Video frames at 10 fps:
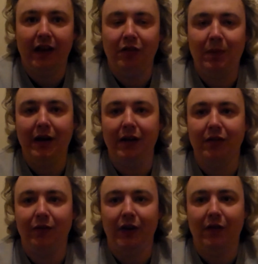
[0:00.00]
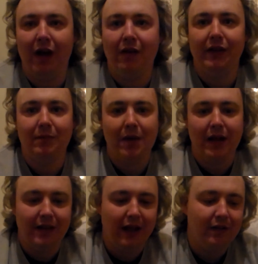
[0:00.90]
experience for you having a
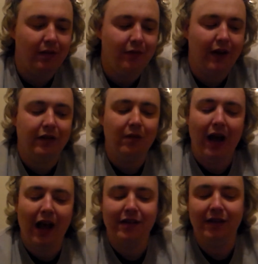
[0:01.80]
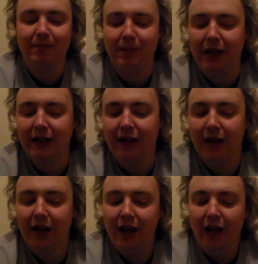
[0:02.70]
Mandela effect, or has it been,
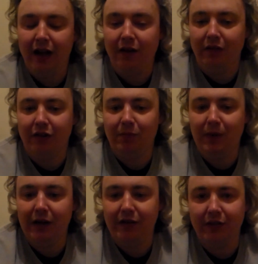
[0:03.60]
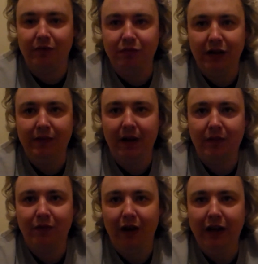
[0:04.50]
an experience that's really, really
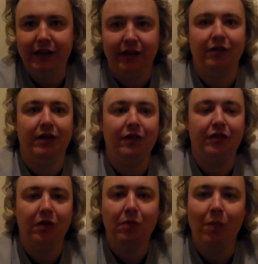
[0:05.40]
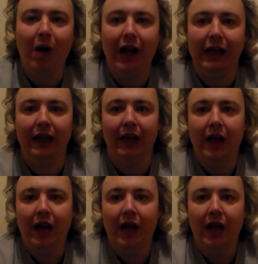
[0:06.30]
frightened you? And if so, why?